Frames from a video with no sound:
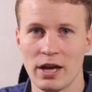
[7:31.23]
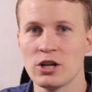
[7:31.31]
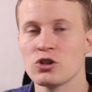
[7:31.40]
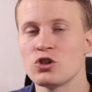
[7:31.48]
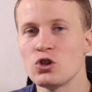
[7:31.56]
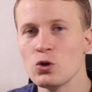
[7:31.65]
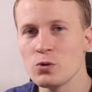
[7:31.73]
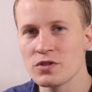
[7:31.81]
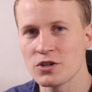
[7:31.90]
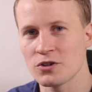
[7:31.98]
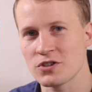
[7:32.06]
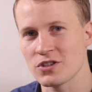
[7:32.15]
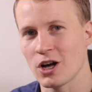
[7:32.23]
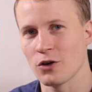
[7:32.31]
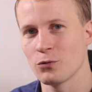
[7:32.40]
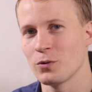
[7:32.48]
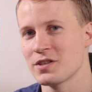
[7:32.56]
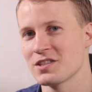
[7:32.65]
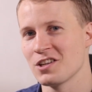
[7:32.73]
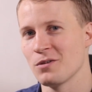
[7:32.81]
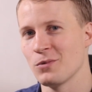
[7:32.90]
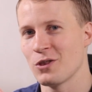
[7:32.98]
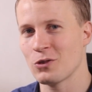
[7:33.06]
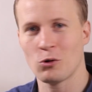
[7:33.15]
Introduce yourself with
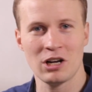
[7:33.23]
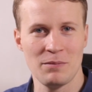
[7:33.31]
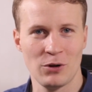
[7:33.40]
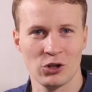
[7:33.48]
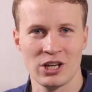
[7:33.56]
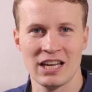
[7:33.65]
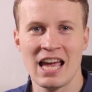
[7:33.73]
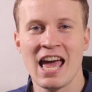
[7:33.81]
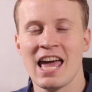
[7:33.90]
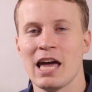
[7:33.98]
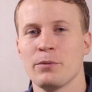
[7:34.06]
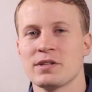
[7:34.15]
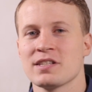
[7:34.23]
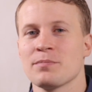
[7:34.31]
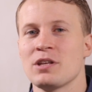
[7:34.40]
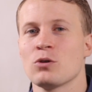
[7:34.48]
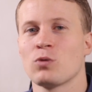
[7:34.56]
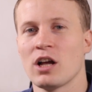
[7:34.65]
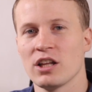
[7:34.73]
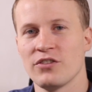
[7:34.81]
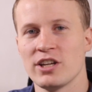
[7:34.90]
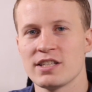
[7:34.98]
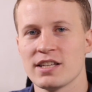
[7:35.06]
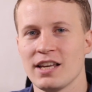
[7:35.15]
some authority building and with something
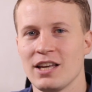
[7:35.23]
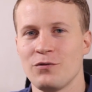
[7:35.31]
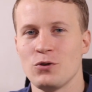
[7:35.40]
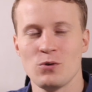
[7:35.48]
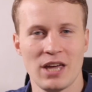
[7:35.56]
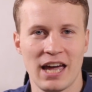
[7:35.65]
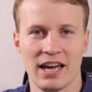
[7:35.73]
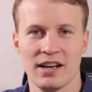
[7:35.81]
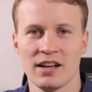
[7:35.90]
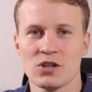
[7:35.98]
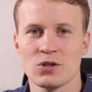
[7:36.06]
relevant if you can.